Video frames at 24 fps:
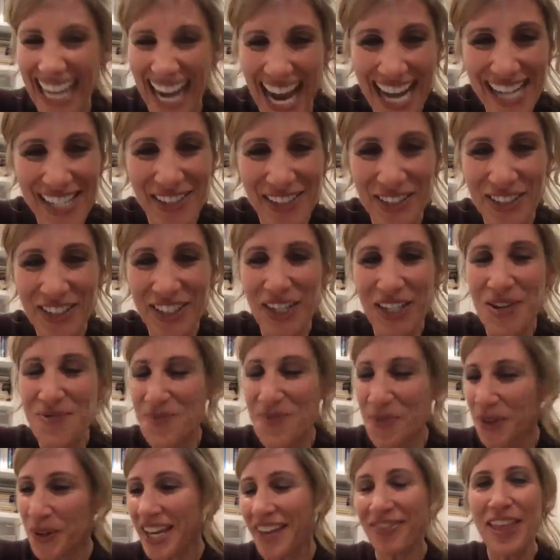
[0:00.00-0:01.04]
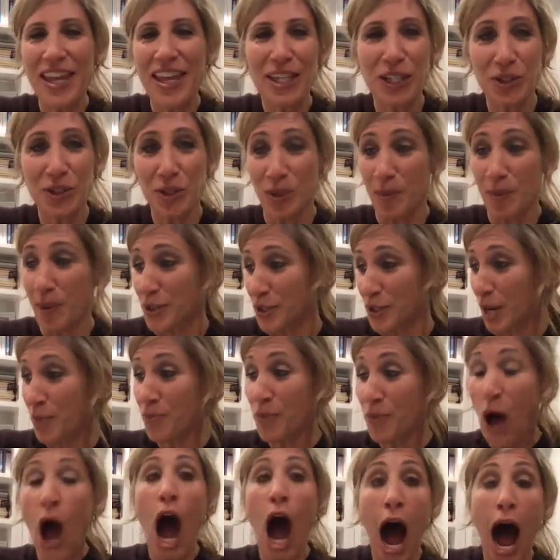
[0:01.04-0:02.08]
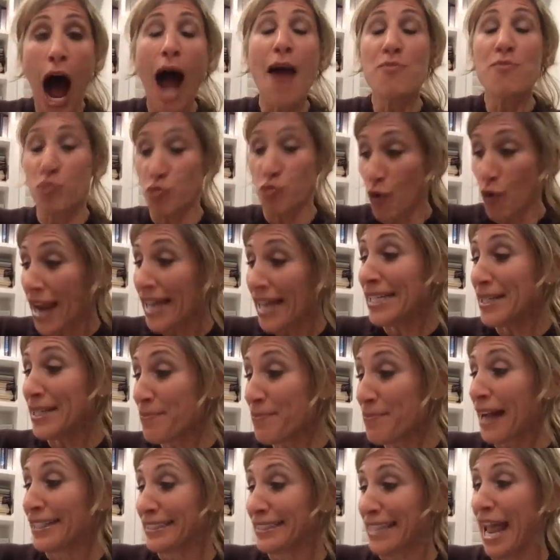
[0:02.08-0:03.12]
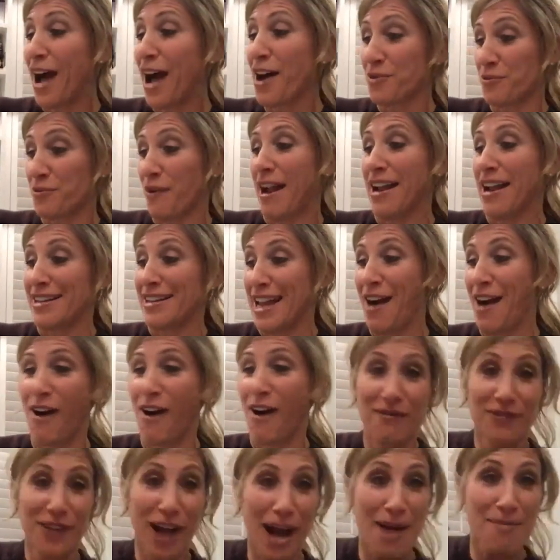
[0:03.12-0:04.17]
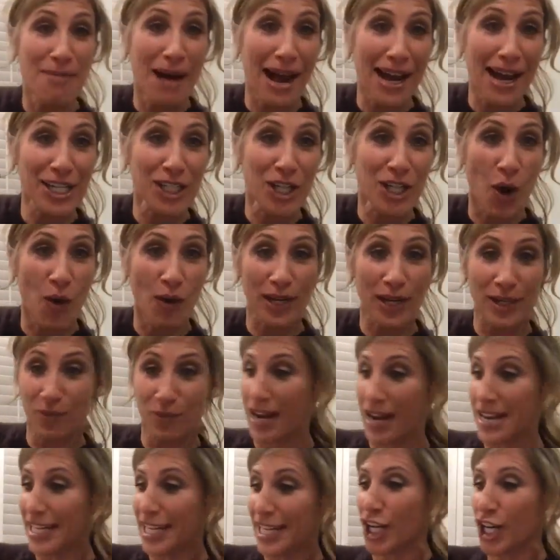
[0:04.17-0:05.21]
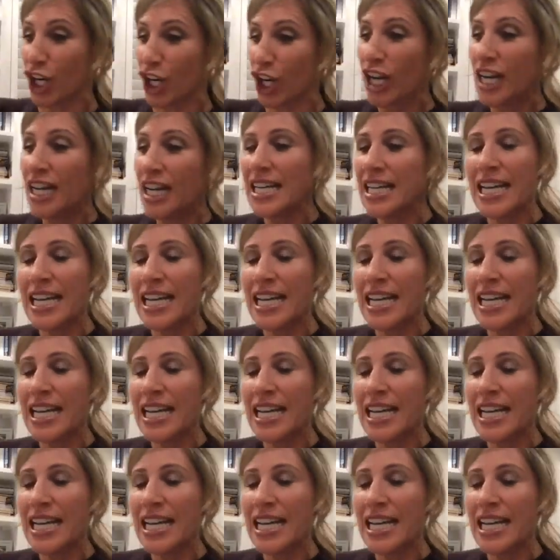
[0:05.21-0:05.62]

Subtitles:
I do too, Maria. Thank you so much. I'm writing mine down right now. I've got mine going right here.